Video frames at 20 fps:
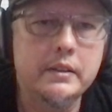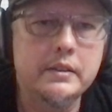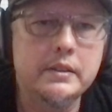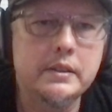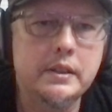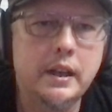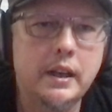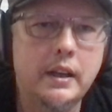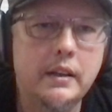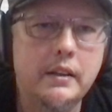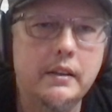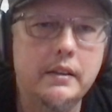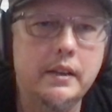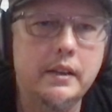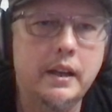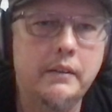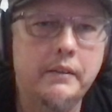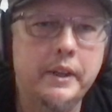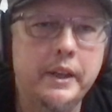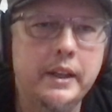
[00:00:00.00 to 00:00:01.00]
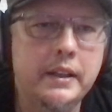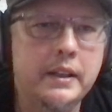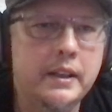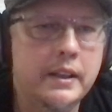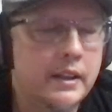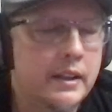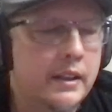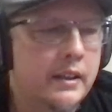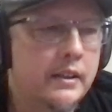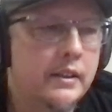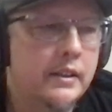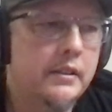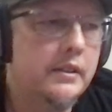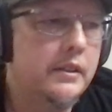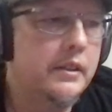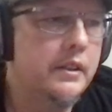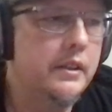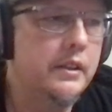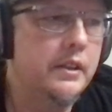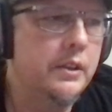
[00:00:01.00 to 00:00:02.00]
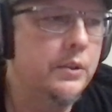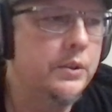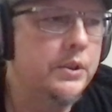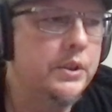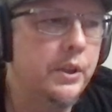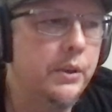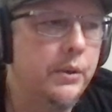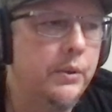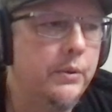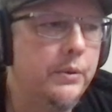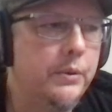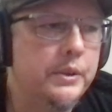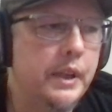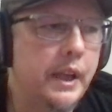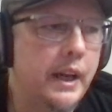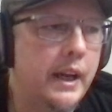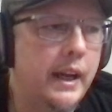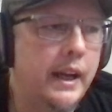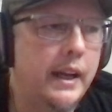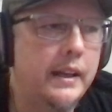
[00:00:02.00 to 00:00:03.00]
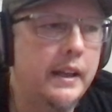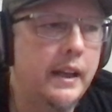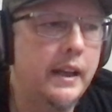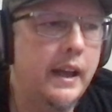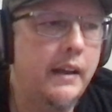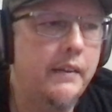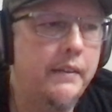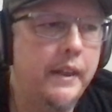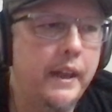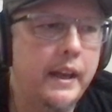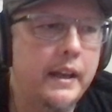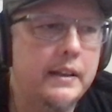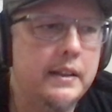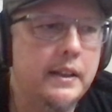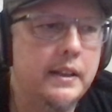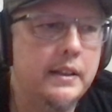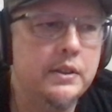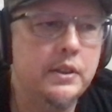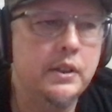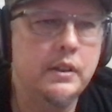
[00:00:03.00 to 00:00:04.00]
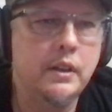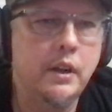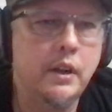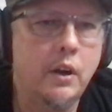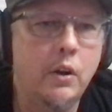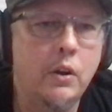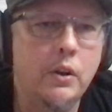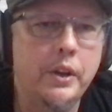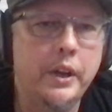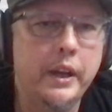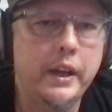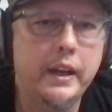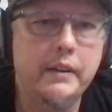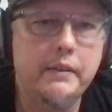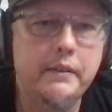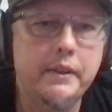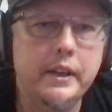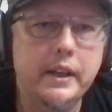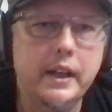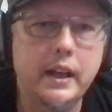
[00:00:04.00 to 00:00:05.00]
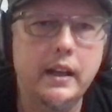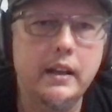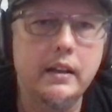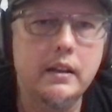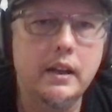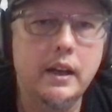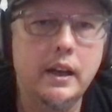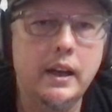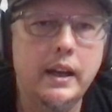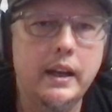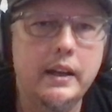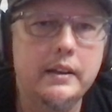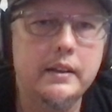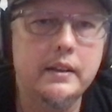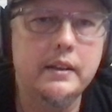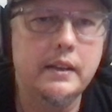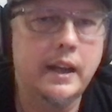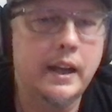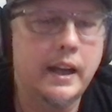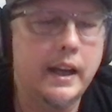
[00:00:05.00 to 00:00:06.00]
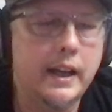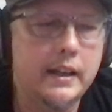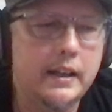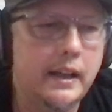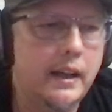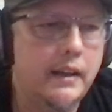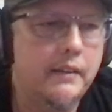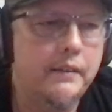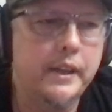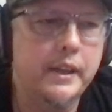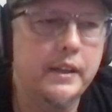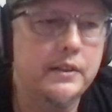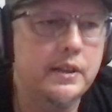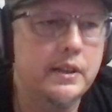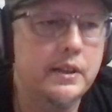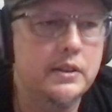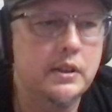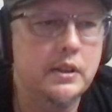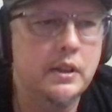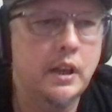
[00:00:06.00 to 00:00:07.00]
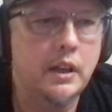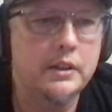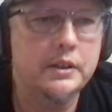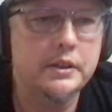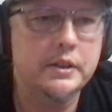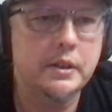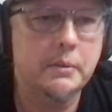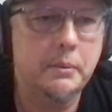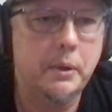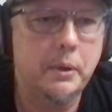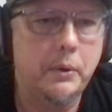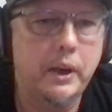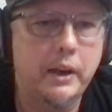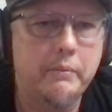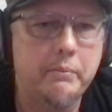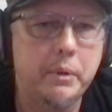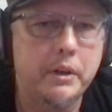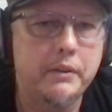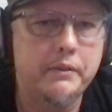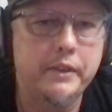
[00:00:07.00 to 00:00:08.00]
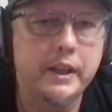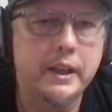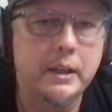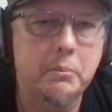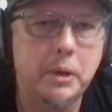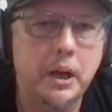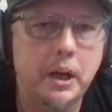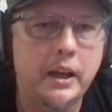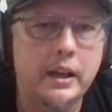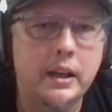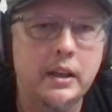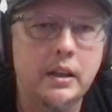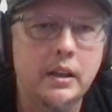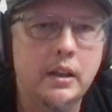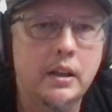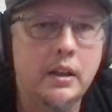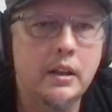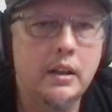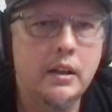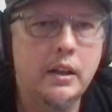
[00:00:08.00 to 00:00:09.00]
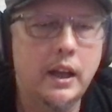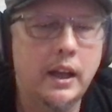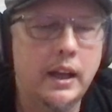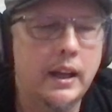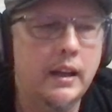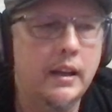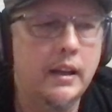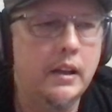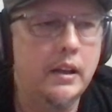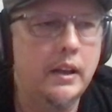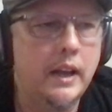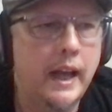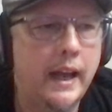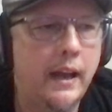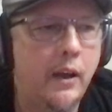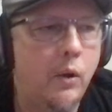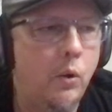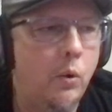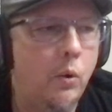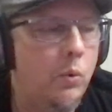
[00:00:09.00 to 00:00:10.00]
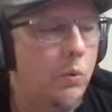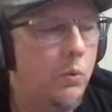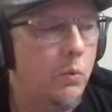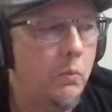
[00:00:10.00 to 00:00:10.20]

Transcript: It's not, I mean, used to, it was I had to have that attention all day, every day. I had to have the attention not just of my wife, but of anybody. And now,